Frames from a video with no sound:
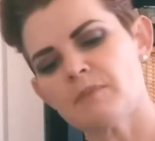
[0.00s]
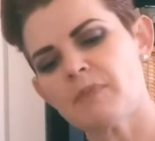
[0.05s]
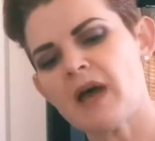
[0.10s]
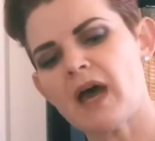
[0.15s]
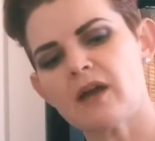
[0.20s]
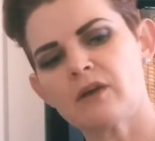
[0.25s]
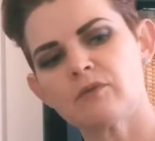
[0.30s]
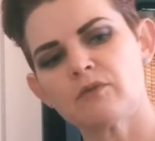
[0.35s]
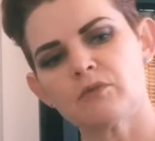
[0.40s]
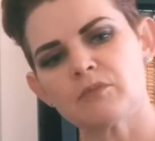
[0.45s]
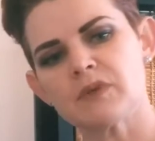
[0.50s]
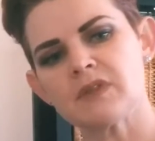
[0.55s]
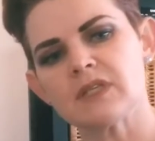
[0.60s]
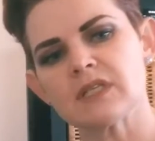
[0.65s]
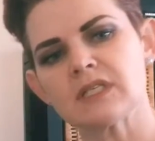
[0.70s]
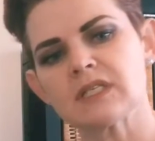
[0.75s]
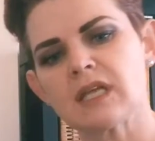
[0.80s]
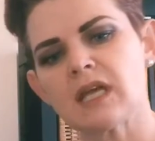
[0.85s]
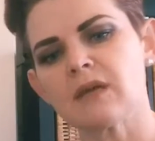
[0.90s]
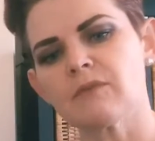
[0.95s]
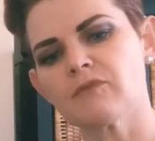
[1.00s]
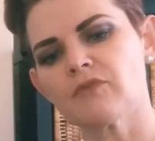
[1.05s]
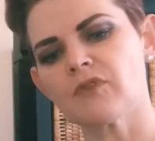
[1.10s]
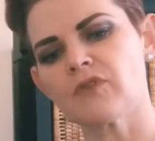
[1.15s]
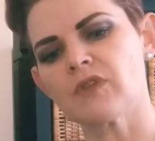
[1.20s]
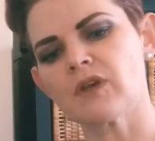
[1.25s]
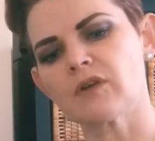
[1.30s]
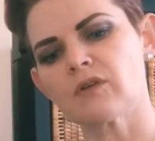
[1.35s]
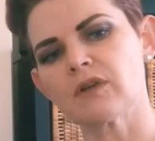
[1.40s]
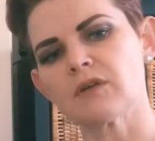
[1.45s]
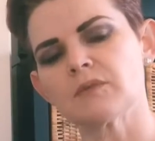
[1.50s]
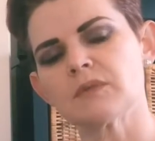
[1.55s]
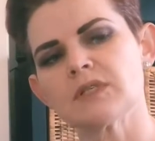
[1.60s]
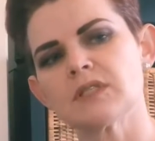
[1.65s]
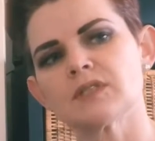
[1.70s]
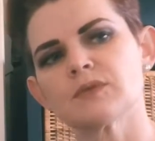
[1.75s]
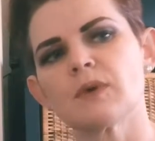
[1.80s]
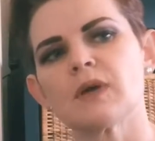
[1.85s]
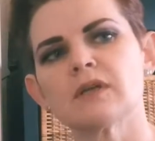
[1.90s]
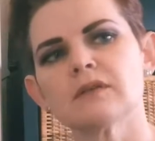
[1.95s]
pattern will be the same for the green one
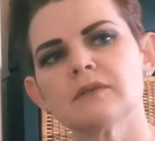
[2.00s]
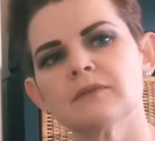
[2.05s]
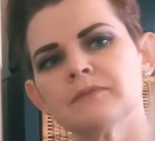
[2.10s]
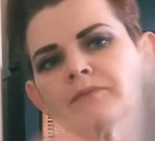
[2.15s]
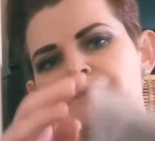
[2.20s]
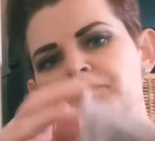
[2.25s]
as well.